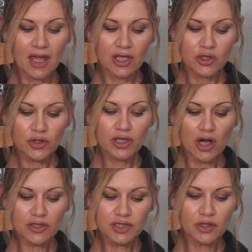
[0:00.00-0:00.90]
You could
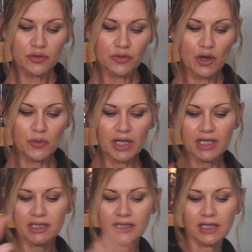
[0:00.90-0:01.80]
also throw
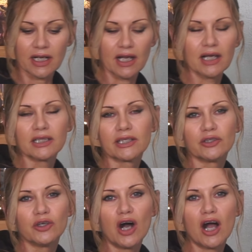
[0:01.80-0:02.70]
in a
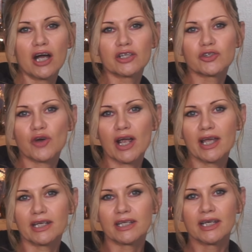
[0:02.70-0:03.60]
little hot
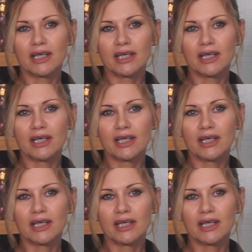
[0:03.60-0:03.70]
dried